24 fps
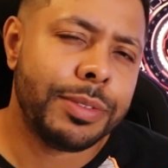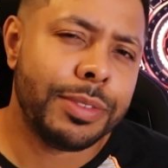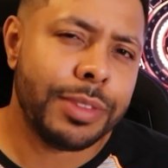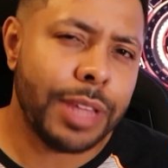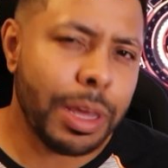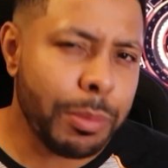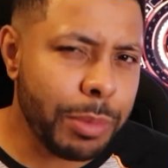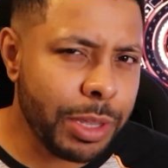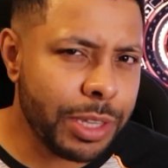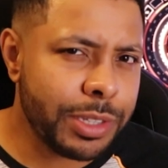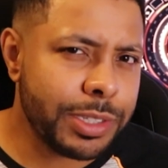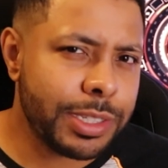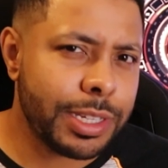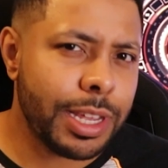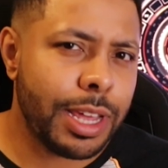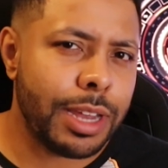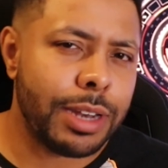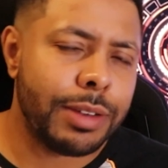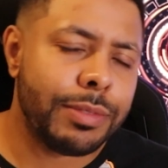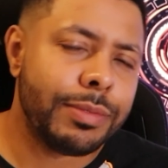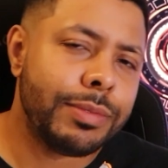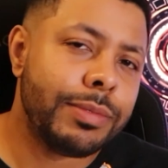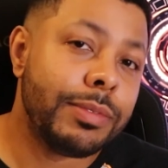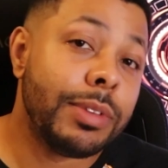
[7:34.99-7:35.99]
That being
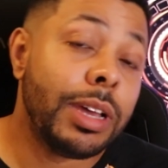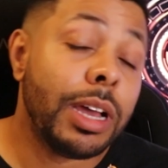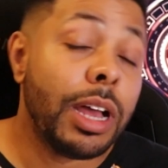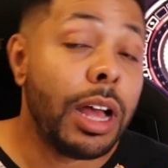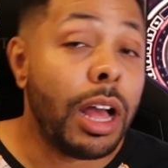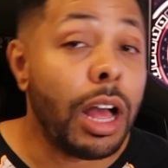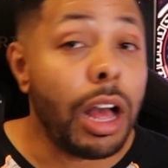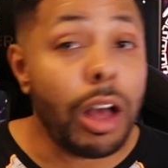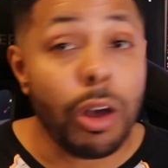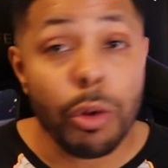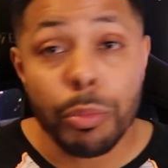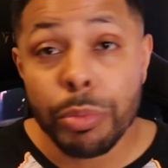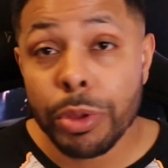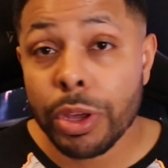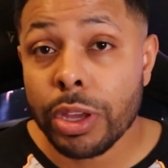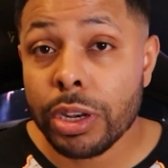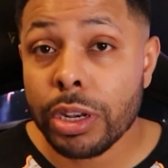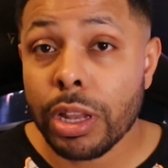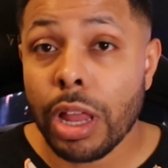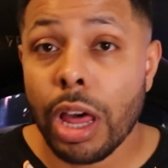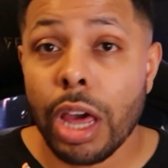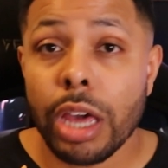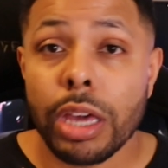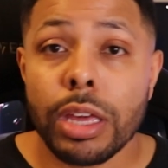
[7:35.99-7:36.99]
said, I hope you
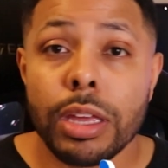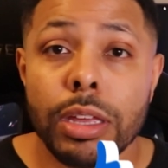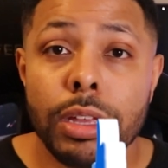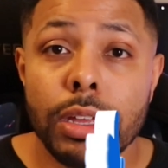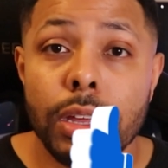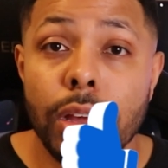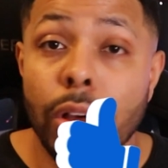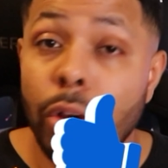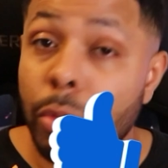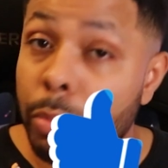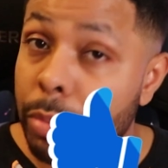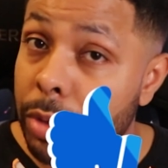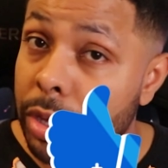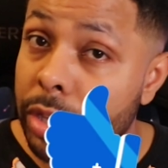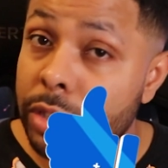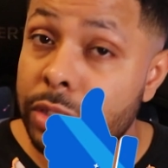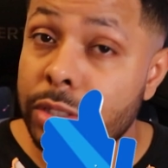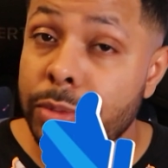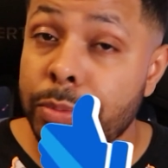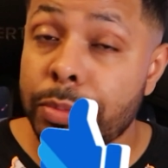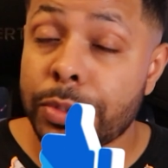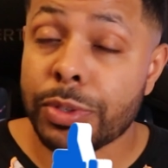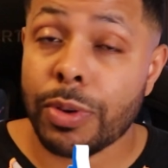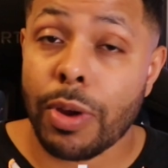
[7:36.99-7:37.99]
can like, I hope you can
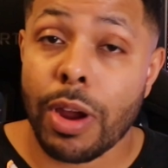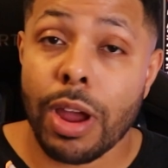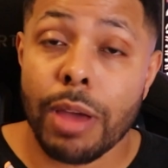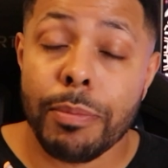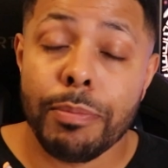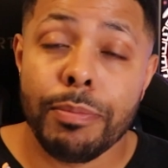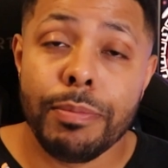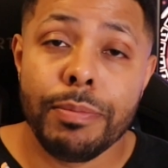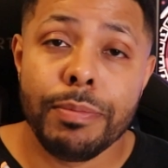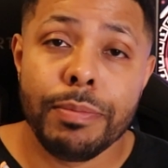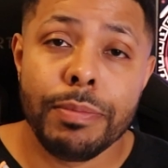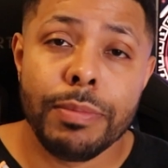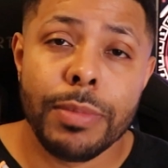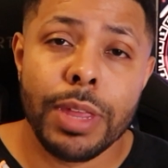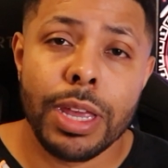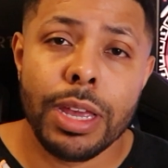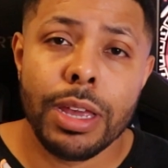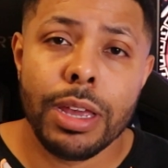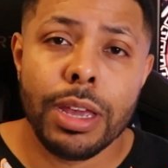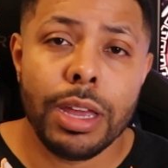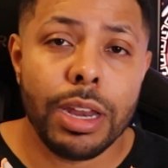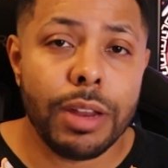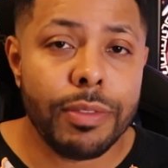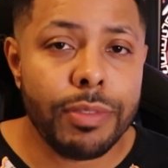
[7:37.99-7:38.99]
subscribe.
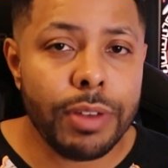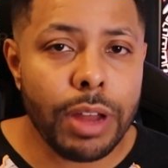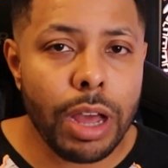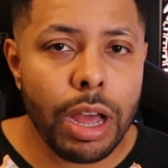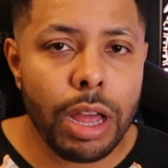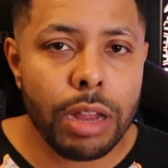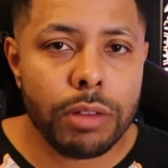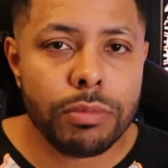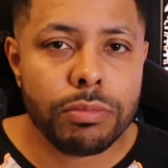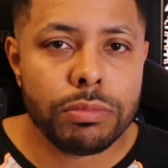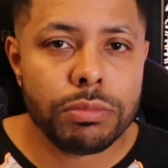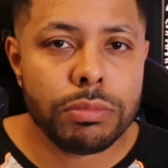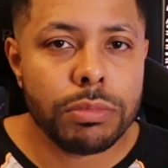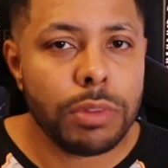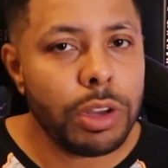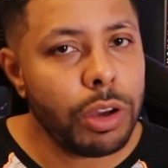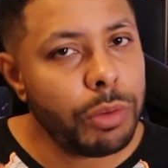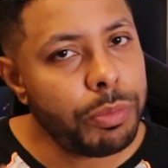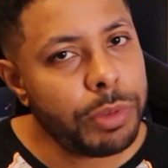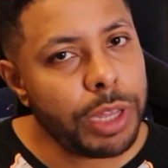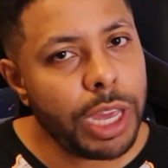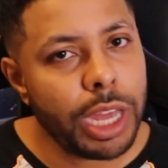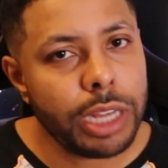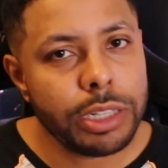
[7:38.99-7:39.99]
And if not, I
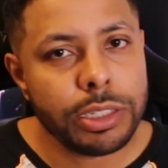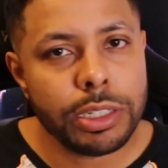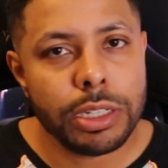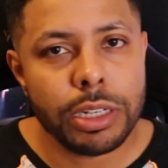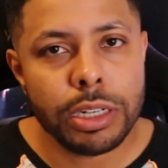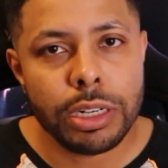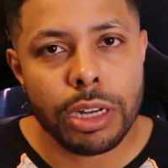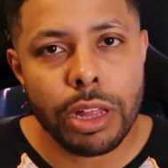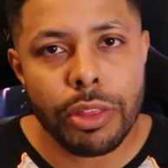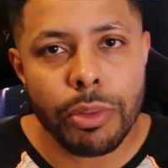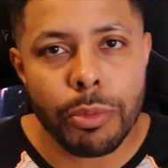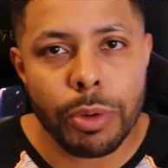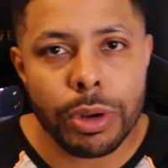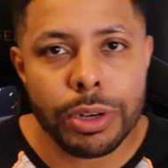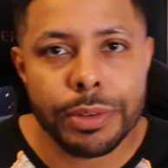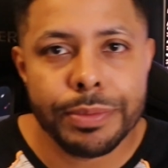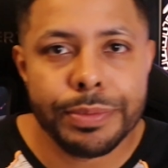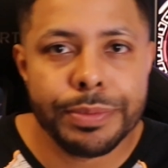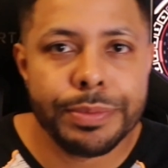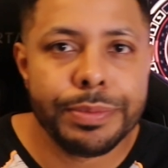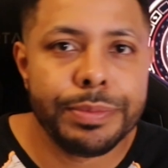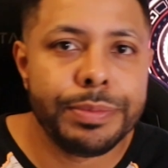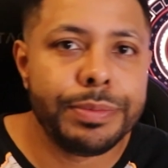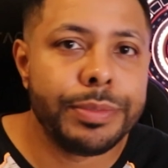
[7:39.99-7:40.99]
hope to catch you in another one.
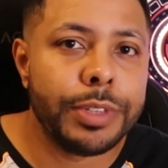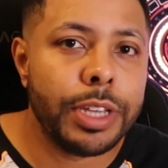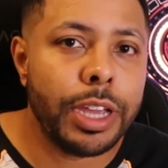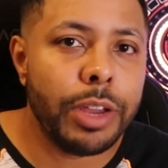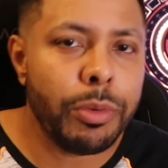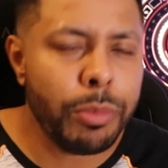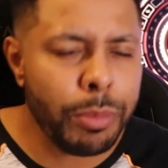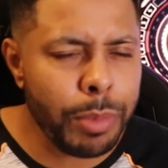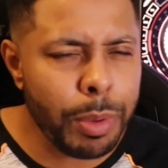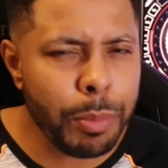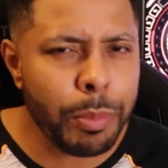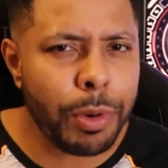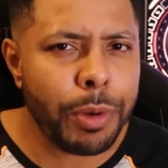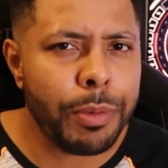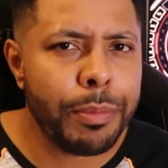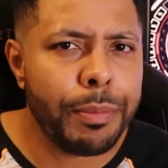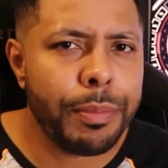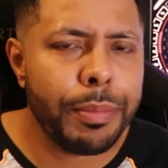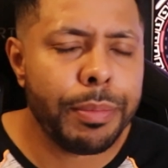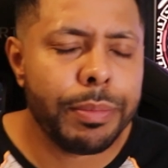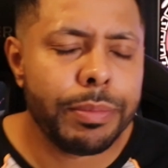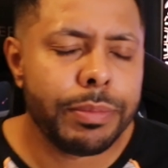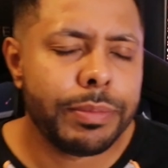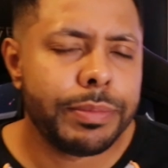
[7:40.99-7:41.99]
And remember,
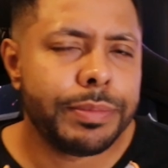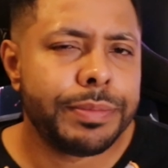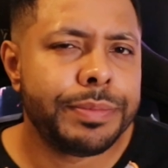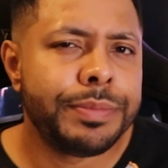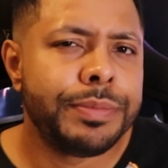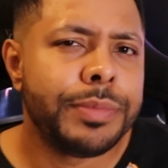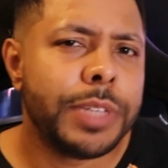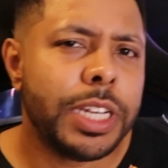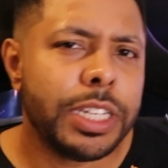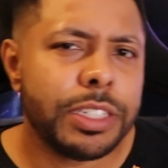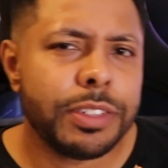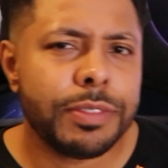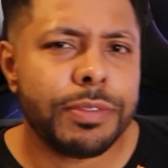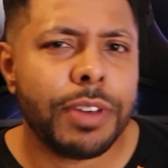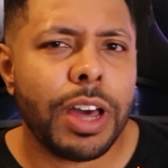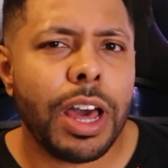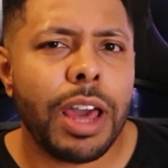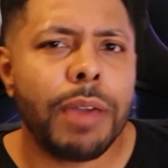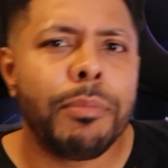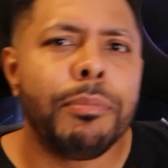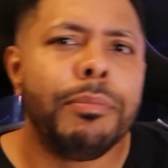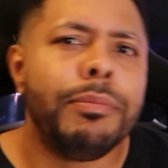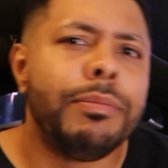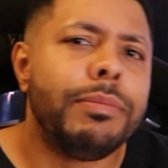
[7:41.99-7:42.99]
it's a
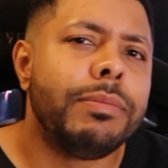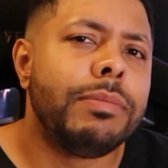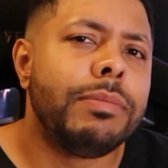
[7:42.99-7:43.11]
vibe,